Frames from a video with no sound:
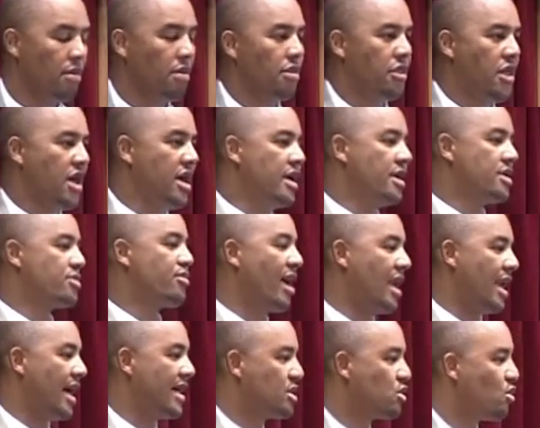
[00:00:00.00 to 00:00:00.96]
The
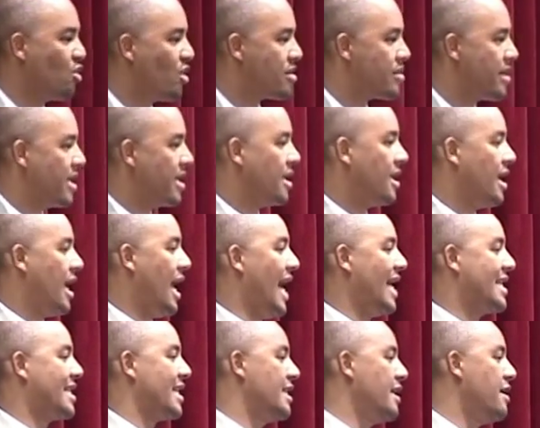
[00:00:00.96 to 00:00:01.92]
Israelites were
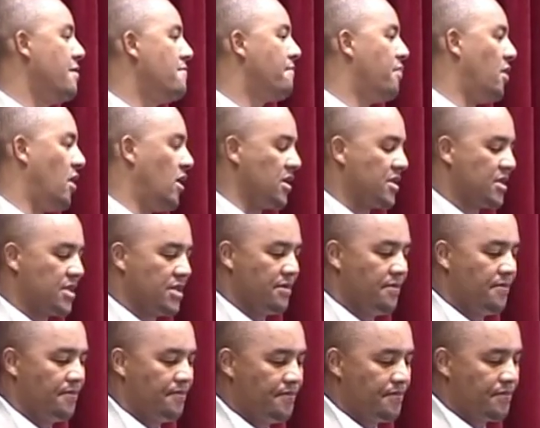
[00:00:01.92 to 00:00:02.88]
at an impasse.
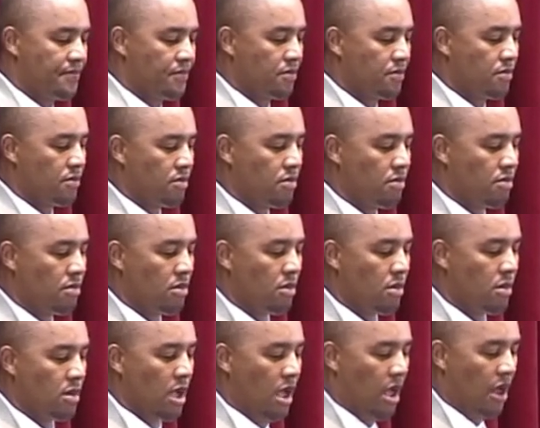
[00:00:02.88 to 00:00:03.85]

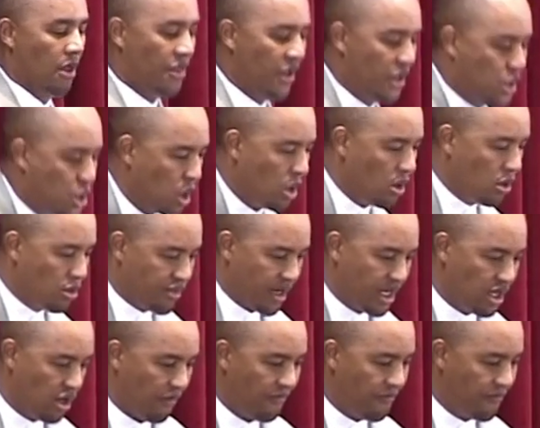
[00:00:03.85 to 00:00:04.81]
The
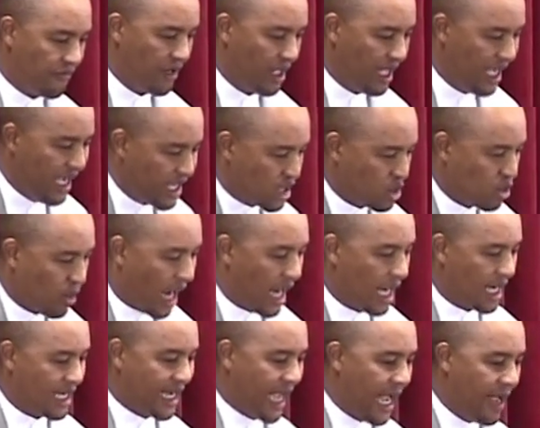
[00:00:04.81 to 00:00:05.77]
children of
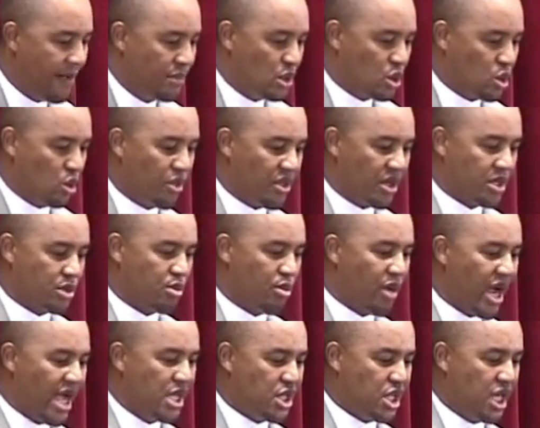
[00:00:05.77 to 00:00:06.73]
Israel came to this
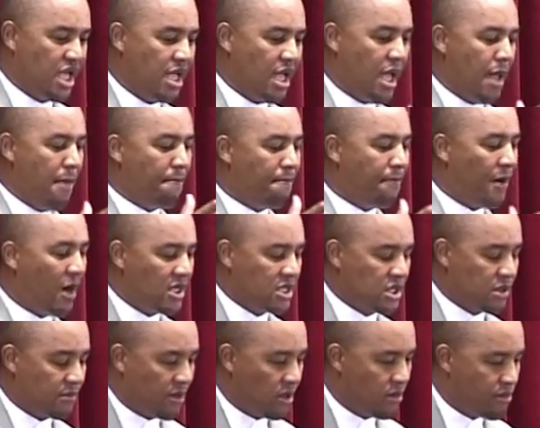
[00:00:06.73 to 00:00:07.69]
raging,
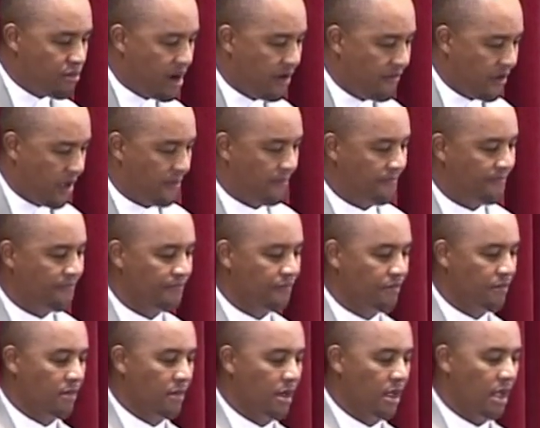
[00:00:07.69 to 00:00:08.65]
impassable river.
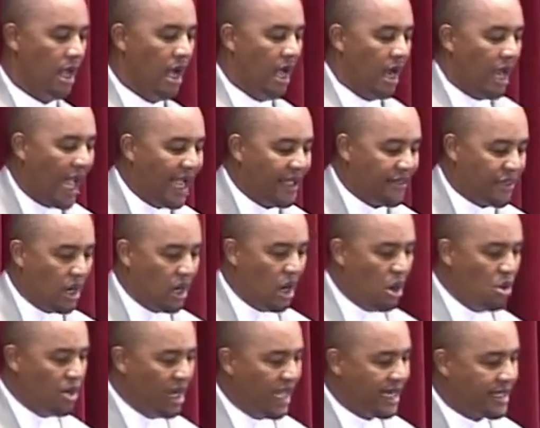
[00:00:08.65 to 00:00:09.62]
Like the
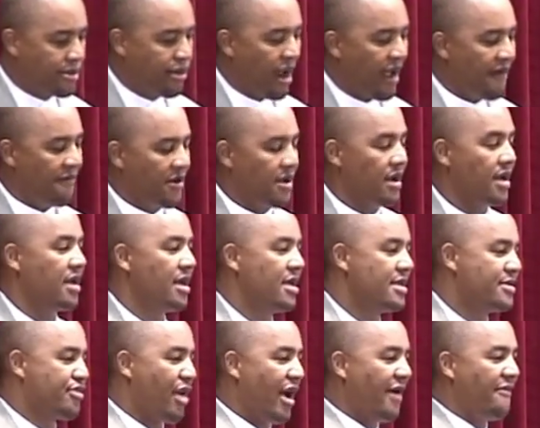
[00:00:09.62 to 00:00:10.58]
lonely
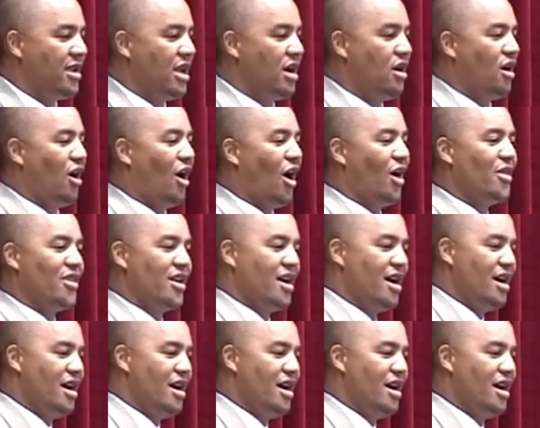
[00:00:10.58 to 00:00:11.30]
traveler on the